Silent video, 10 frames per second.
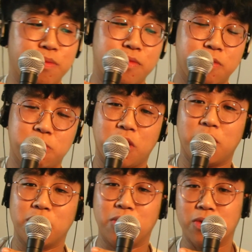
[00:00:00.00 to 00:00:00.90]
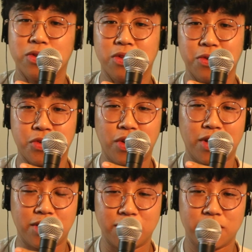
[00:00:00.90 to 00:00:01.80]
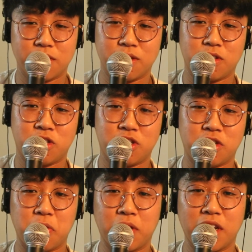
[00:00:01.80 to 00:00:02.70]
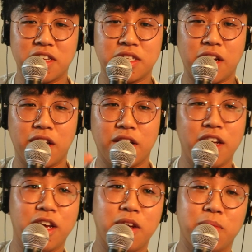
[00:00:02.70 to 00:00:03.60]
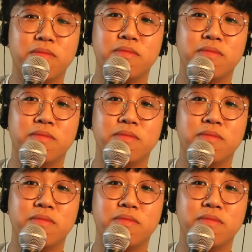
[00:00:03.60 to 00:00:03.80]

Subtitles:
So they were trying to showcase that, hey,